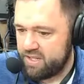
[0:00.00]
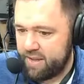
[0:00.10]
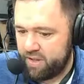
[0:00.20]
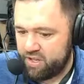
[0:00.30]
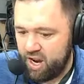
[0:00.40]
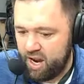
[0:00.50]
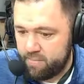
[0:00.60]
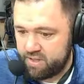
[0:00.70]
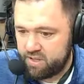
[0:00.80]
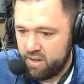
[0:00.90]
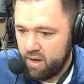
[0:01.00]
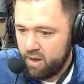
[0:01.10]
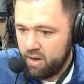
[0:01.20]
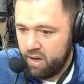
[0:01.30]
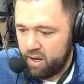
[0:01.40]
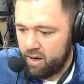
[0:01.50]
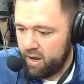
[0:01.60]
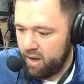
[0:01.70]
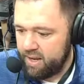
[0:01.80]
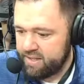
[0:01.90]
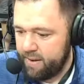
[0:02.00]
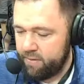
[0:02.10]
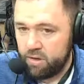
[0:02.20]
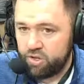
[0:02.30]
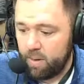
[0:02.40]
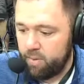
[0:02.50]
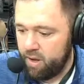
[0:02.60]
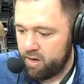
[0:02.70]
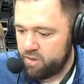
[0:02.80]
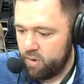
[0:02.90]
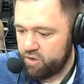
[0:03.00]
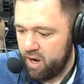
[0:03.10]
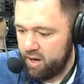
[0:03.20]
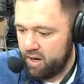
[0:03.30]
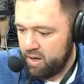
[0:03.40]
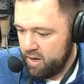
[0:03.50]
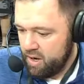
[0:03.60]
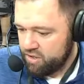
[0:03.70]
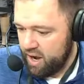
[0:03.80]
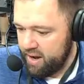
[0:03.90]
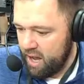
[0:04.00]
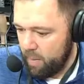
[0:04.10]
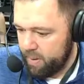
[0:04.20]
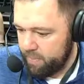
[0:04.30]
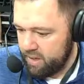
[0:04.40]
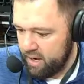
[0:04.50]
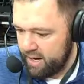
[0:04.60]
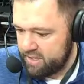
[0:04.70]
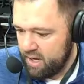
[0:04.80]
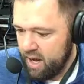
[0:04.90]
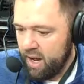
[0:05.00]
He's at the James, and he's having a little trouble there, so we're trying to help him connect.